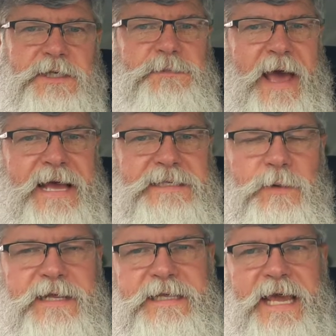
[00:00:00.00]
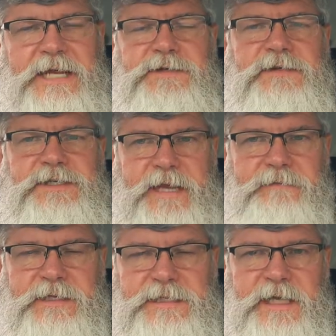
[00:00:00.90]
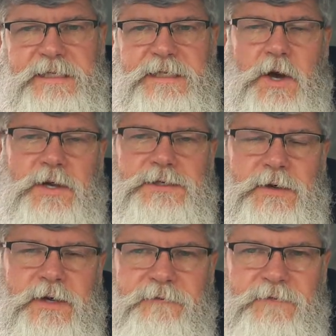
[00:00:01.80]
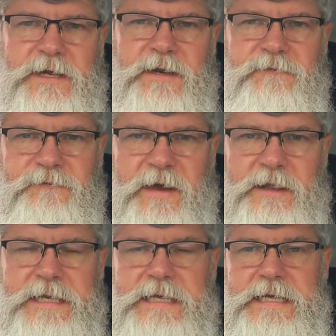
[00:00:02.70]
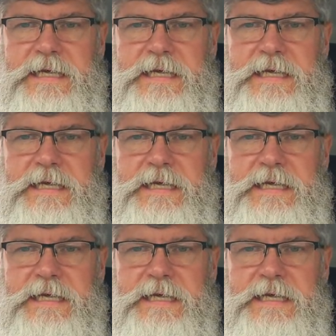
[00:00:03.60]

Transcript: has passed away at the age of 76, also a convicted felon,